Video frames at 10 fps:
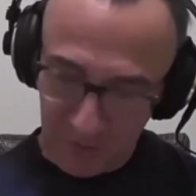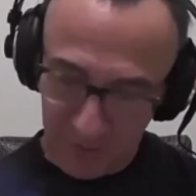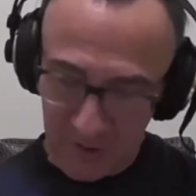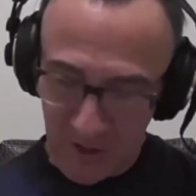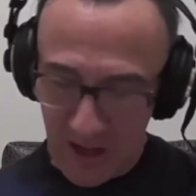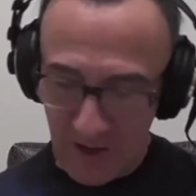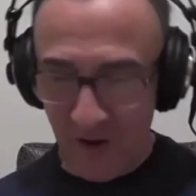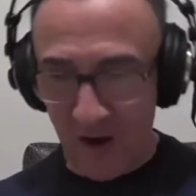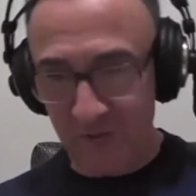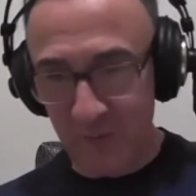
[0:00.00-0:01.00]
You have
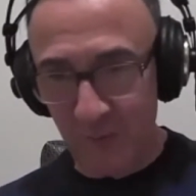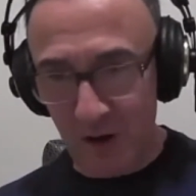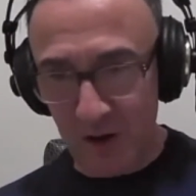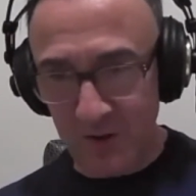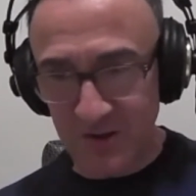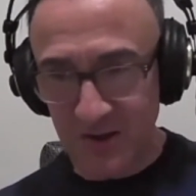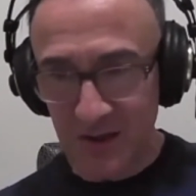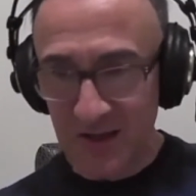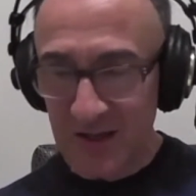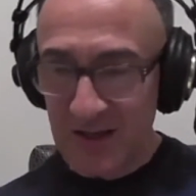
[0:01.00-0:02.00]
Harvey Barnes.
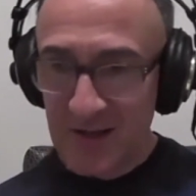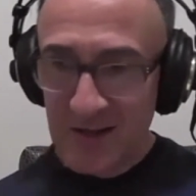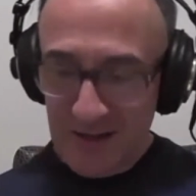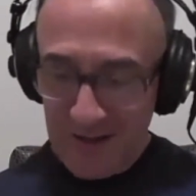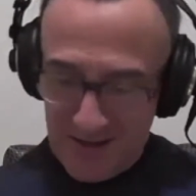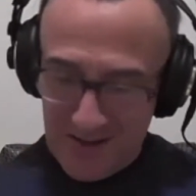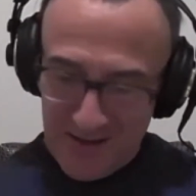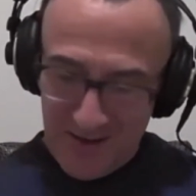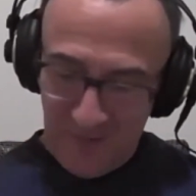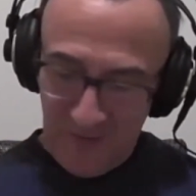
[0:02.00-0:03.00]

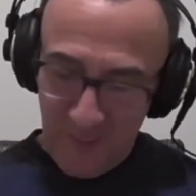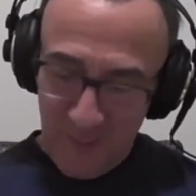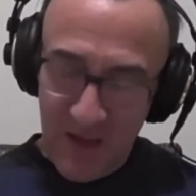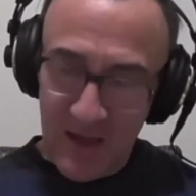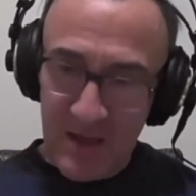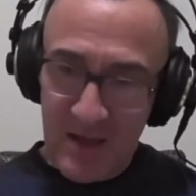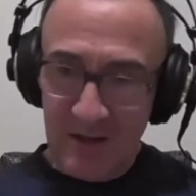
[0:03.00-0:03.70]
For me,